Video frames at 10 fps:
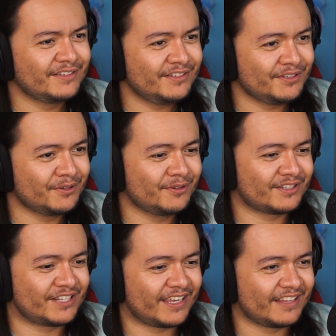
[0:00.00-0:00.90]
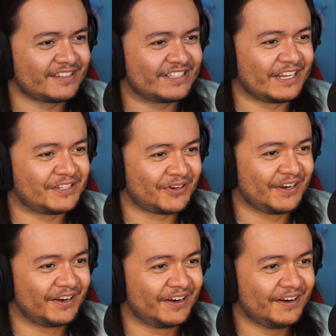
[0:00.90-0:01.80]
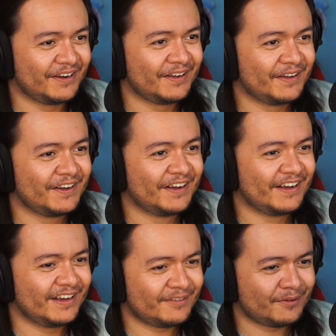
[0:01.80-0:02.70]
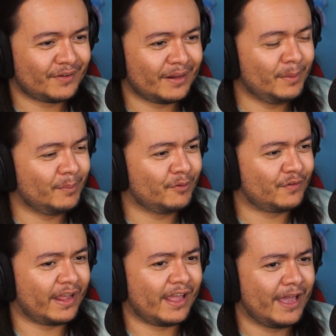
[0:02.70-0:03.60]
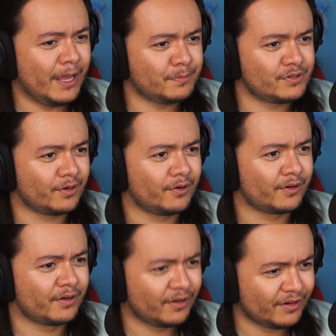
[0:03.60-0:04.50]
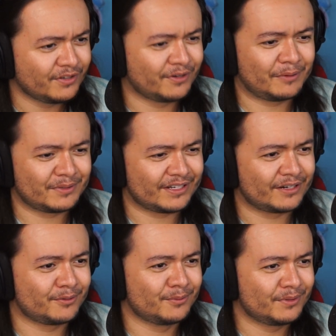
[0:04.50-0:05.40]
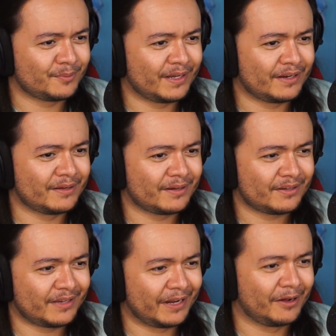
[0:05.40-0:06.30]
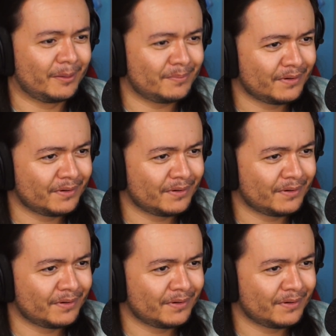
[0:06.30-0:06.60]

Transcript: You're not taking the center here. With a little bit more of a hip song. Yo, that was kind of cool, the way they're getting up.